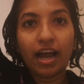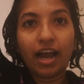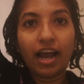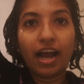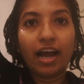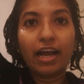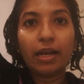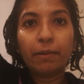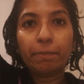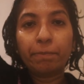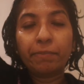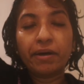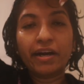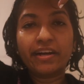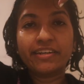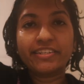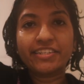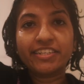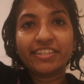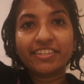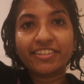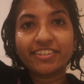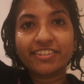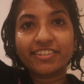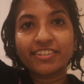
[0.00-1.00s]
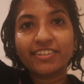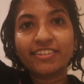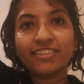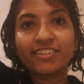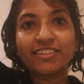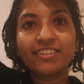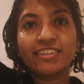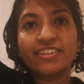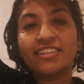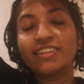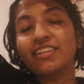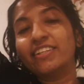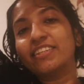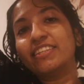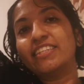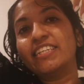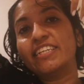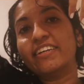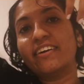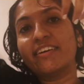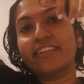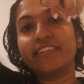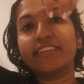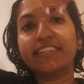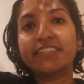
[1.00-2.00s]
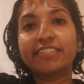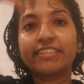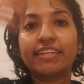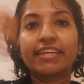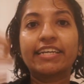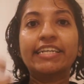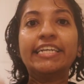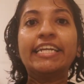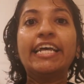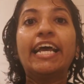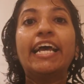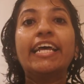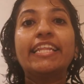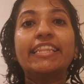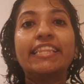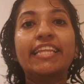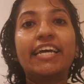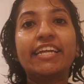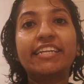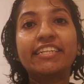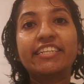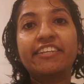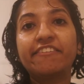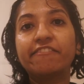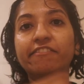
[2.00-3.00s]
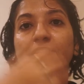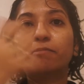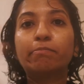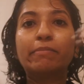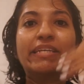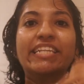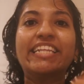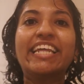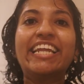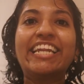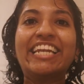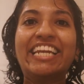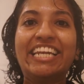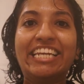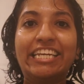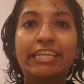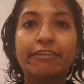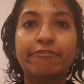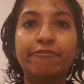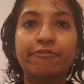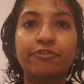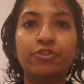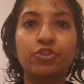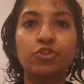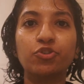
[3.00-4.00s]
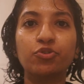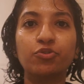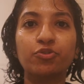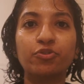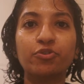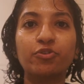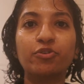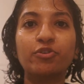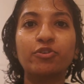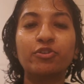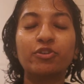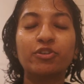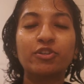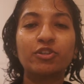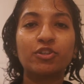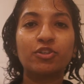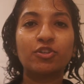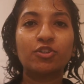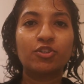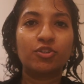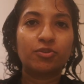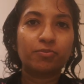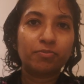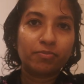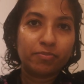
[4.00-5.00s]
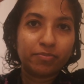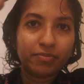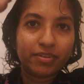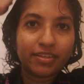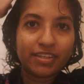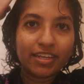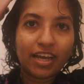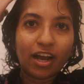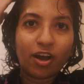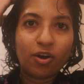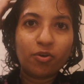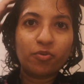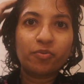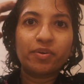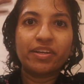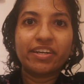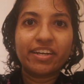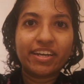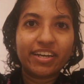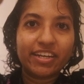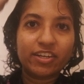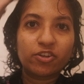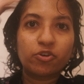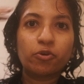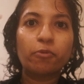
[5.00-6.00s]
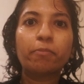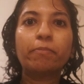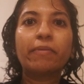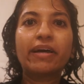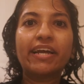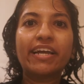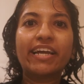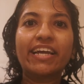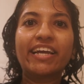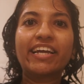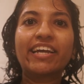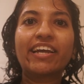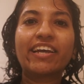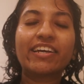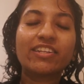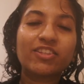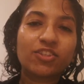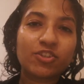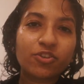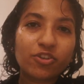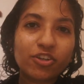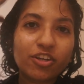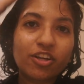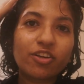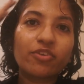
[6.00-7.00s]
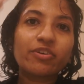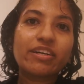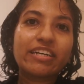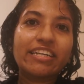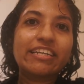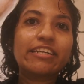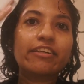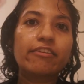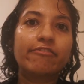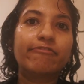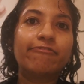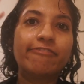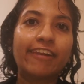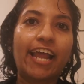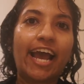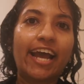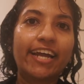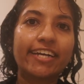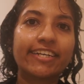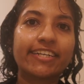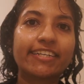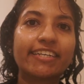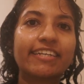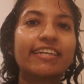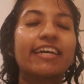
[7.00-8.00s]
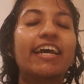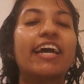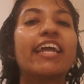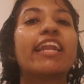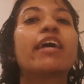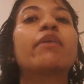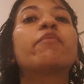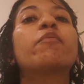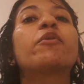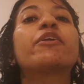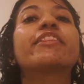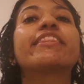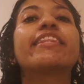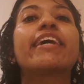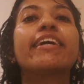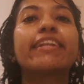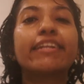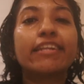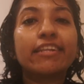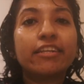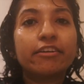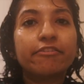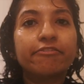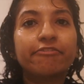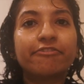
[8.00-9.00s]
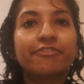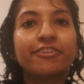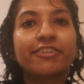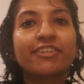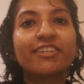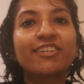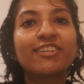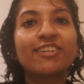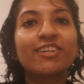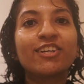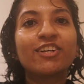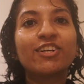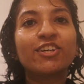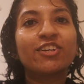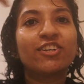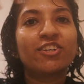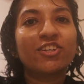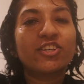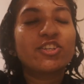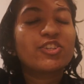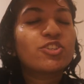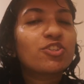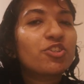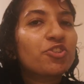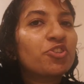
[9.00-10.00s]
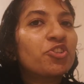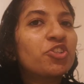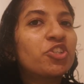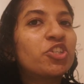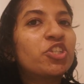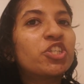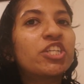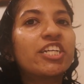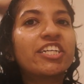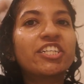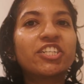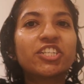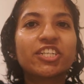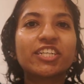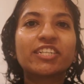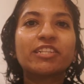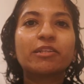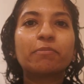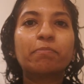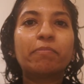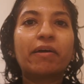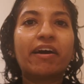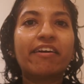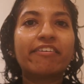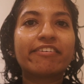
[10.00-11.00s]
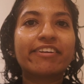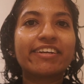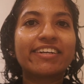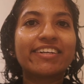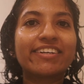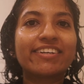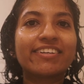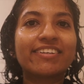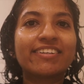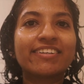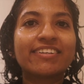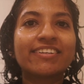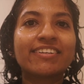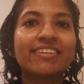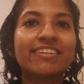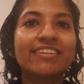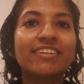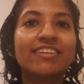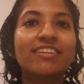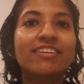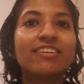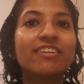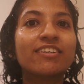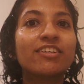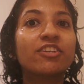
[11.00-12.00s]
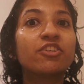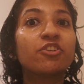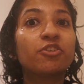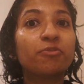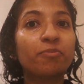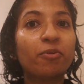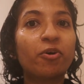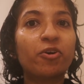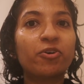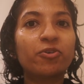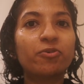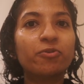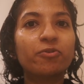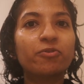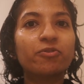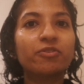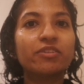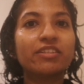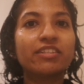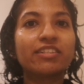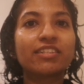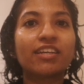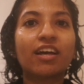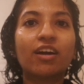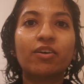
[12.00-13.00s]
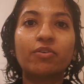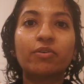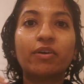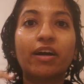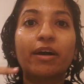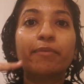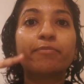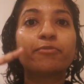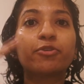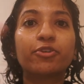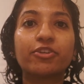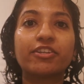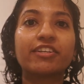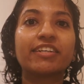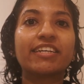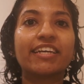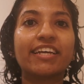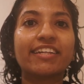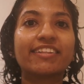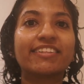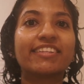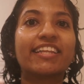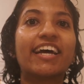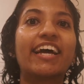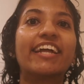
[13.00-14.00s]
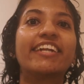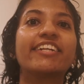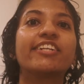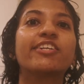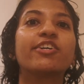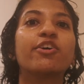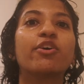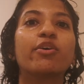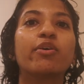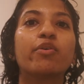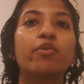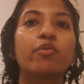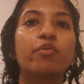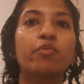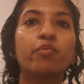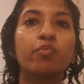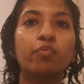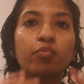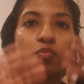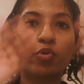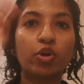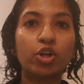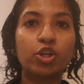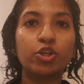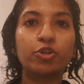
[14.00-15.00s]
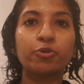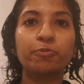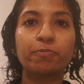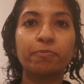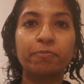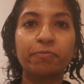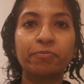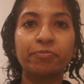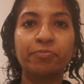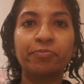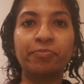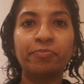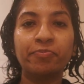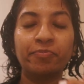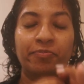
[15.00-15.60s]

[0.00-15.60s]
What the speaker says: I'll part it the other side, and that gives me that lift, you know. Now when I comb my hair, it's gonna look a little flat and I want that lift. So changing the parting tomorrow is how I'm gonna get that volume.